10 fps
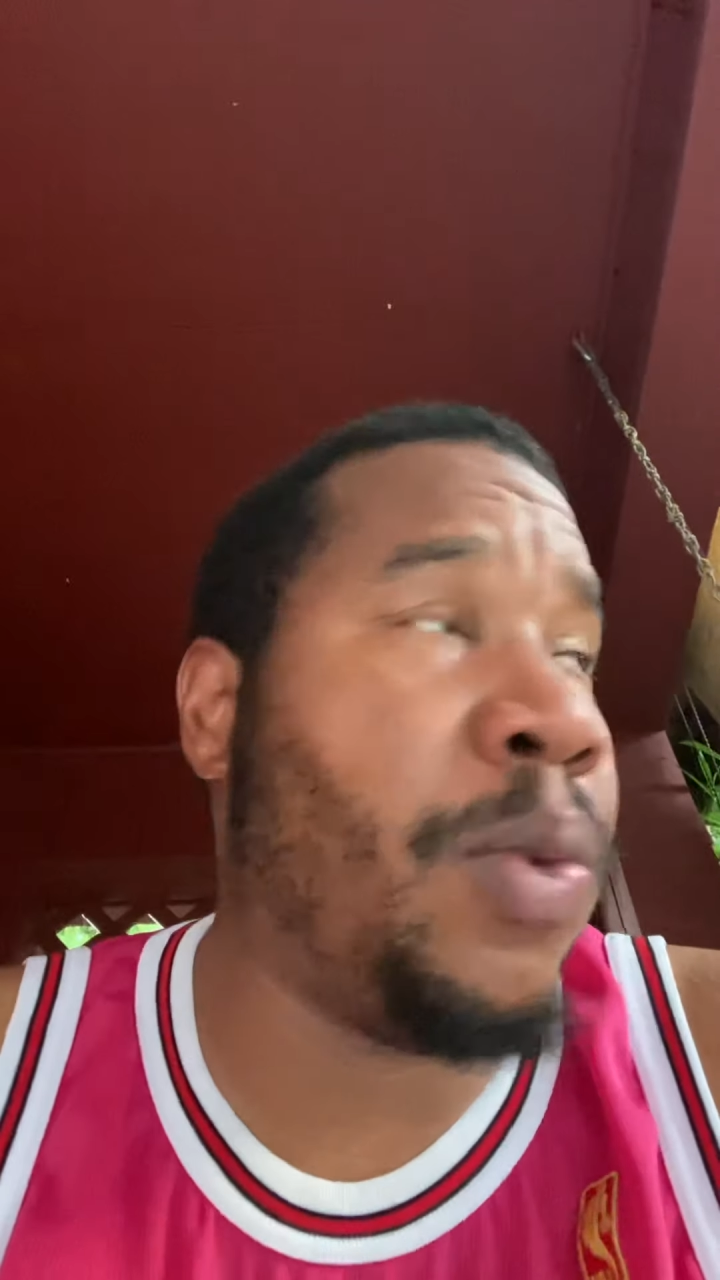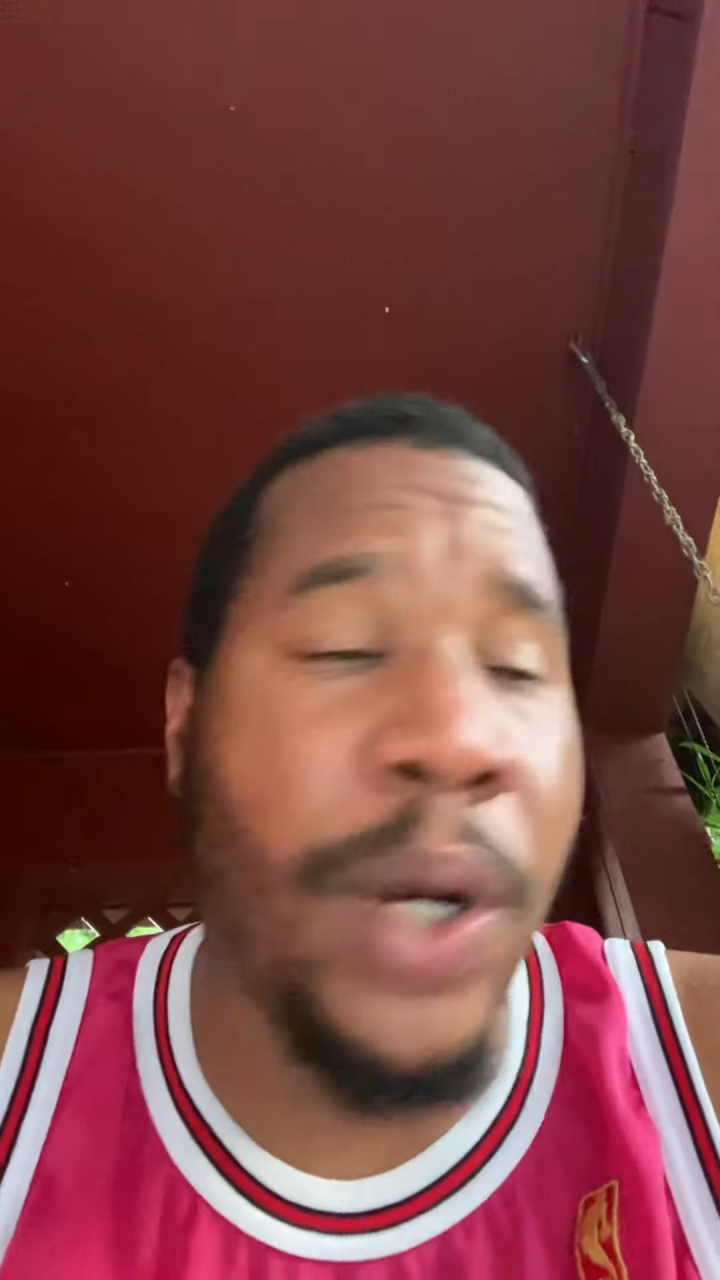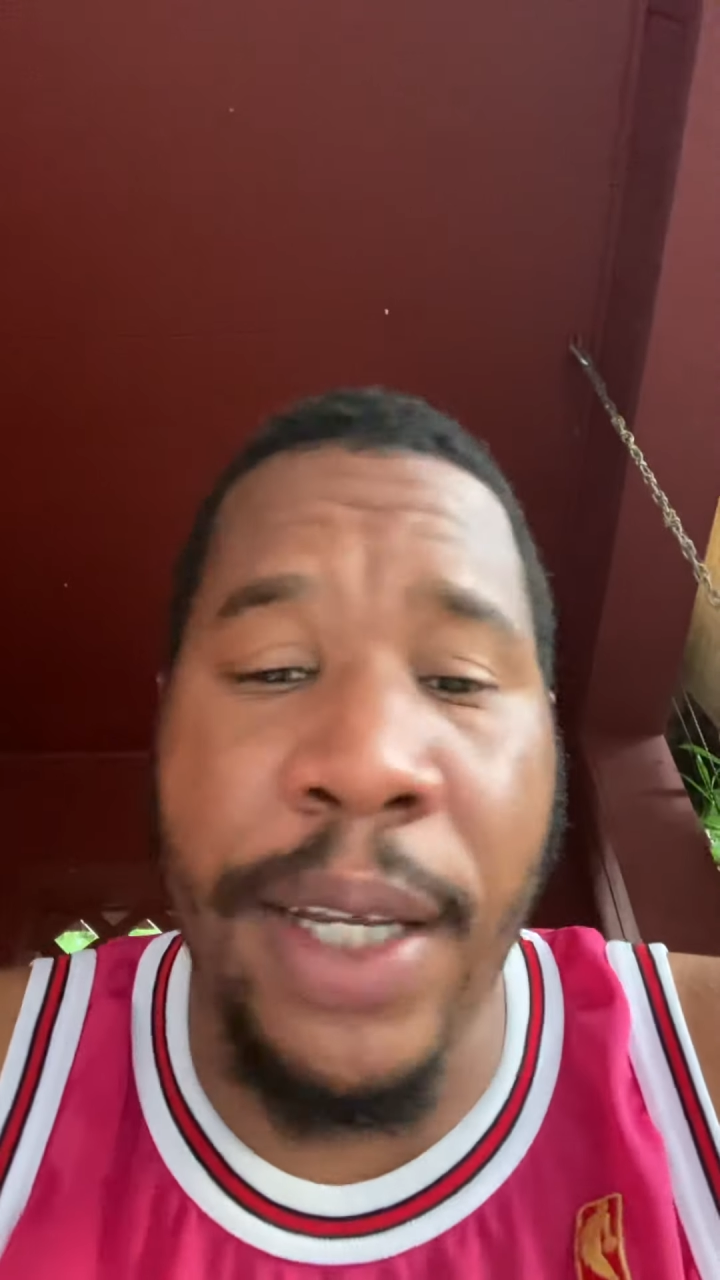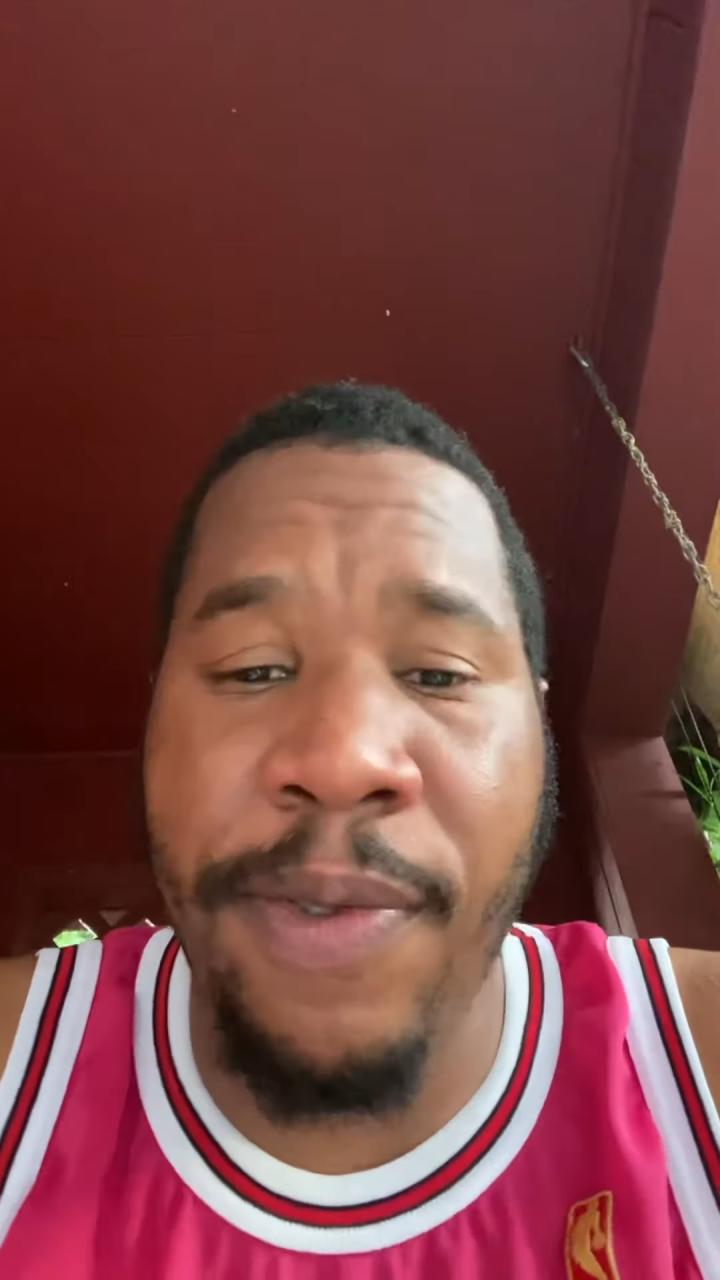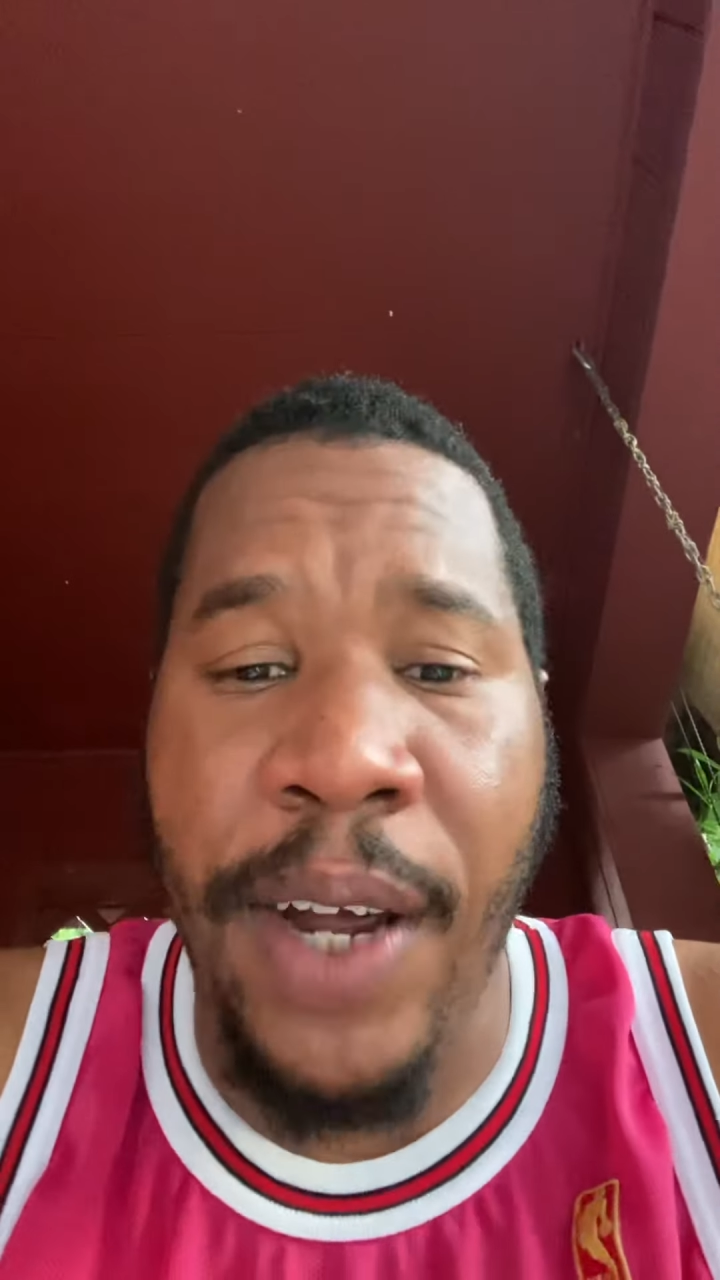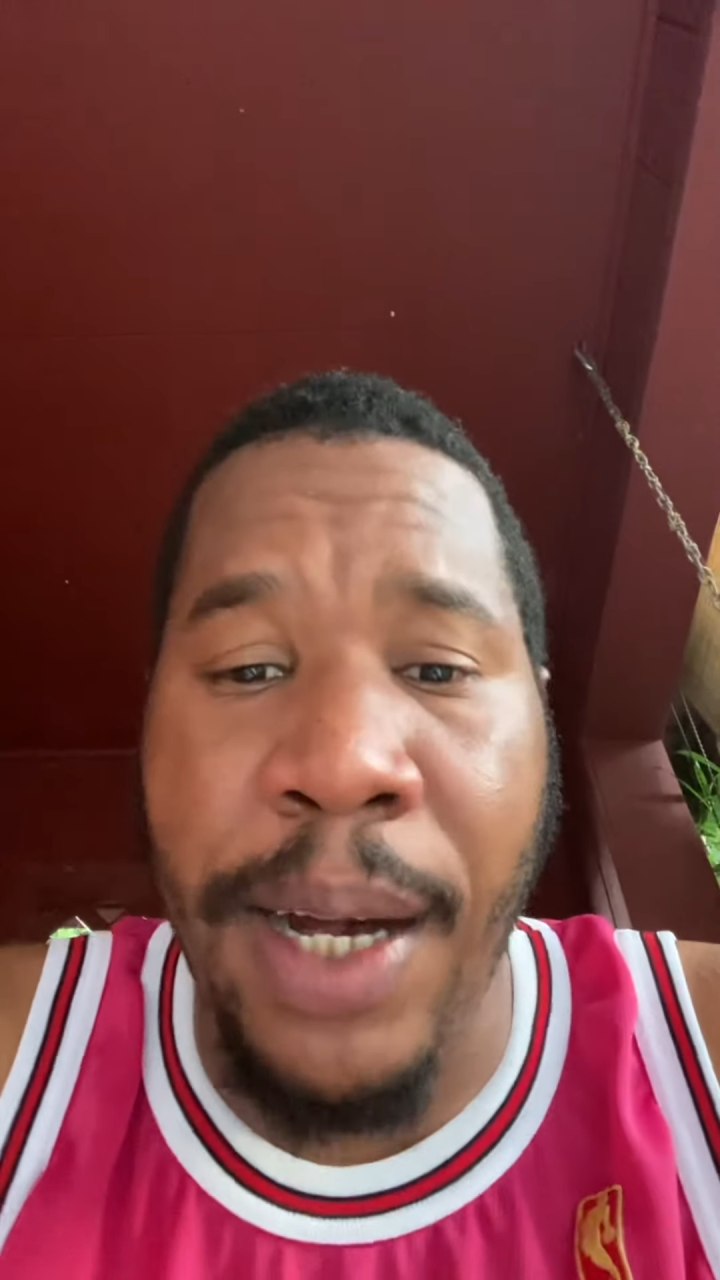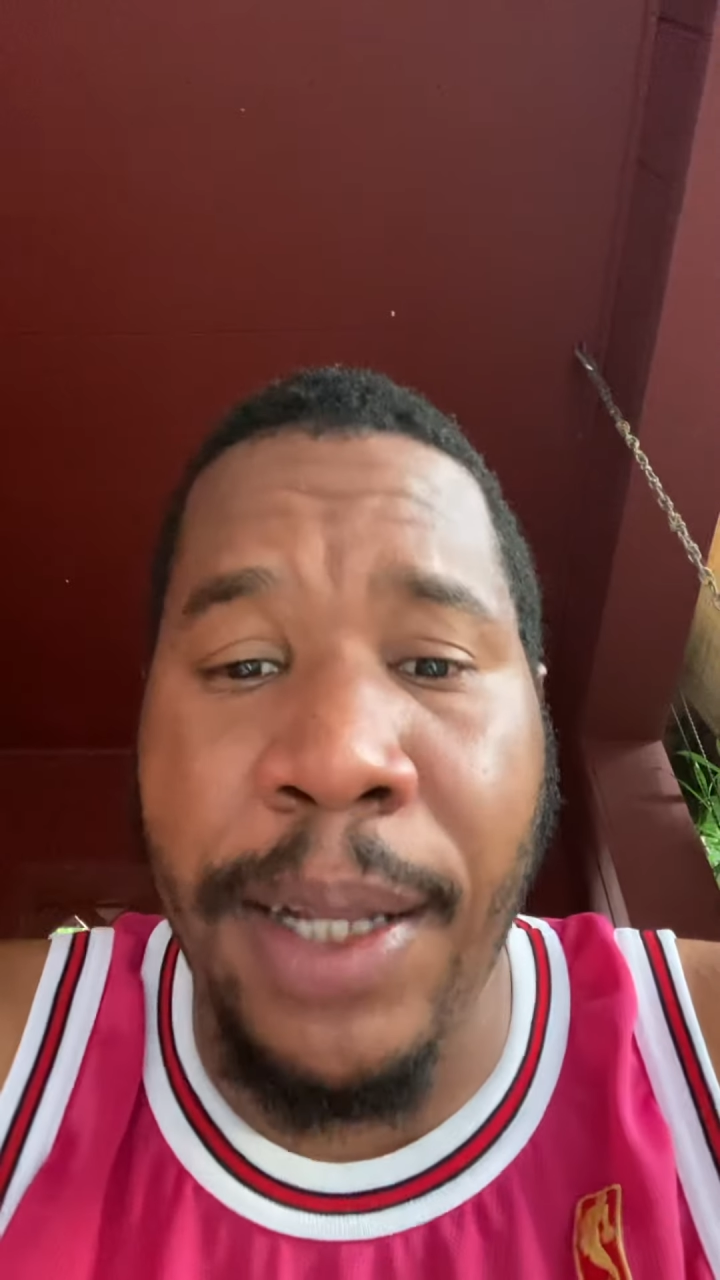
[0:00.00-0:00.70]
win this fight,